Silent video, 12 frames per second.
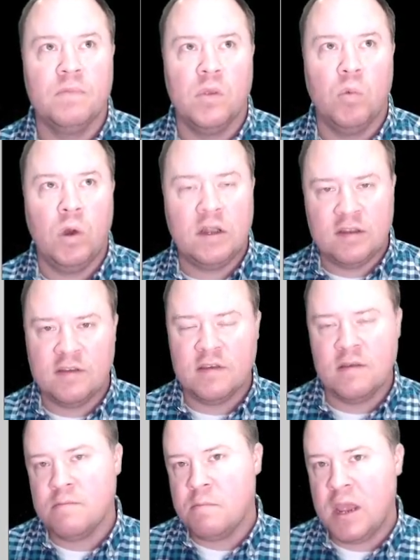what does
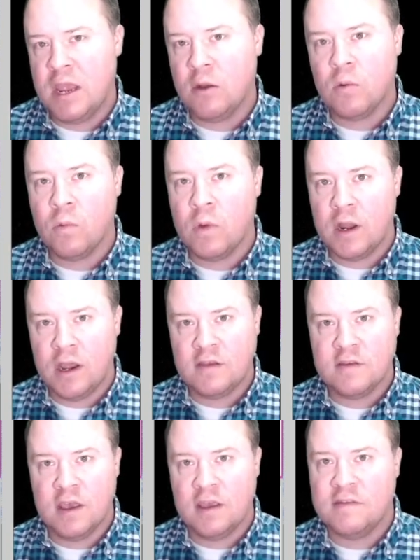it mean when I
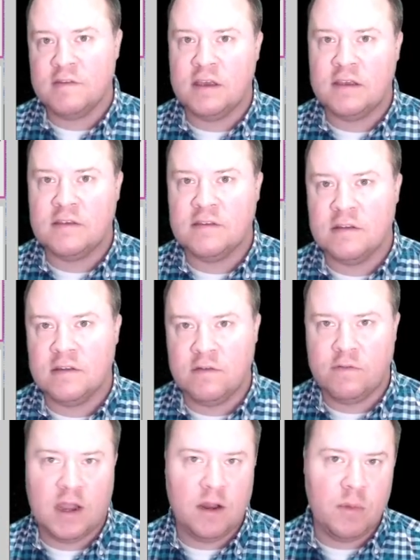say 6
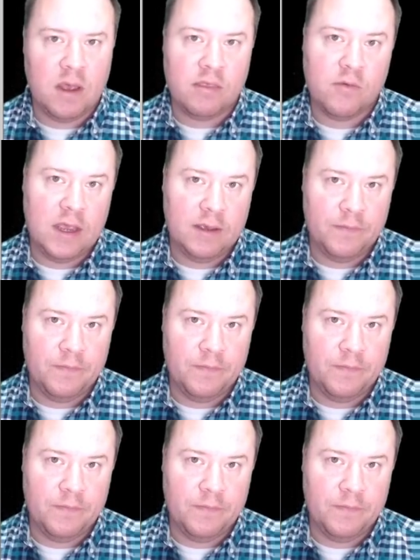divided by 3?